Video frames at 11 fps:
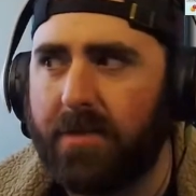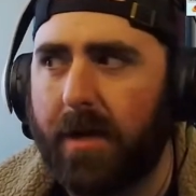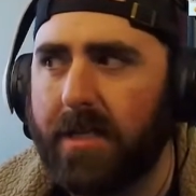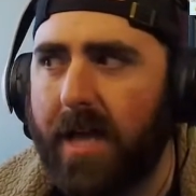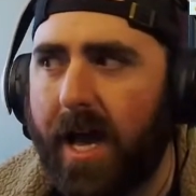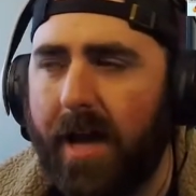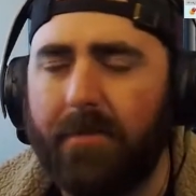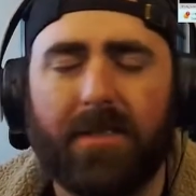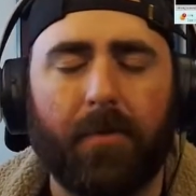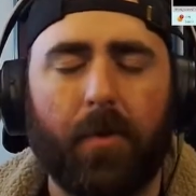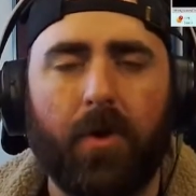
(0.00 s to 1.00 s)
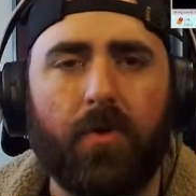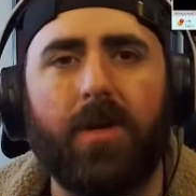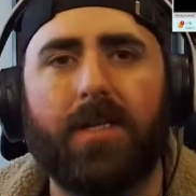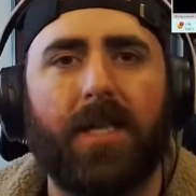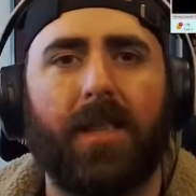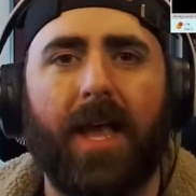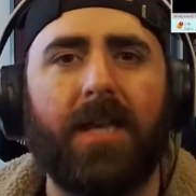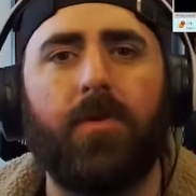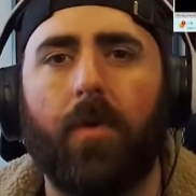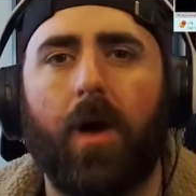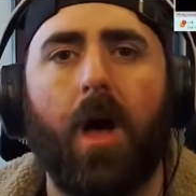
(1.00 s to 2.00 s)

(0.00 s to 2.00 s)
because I'm someone who doesn't like to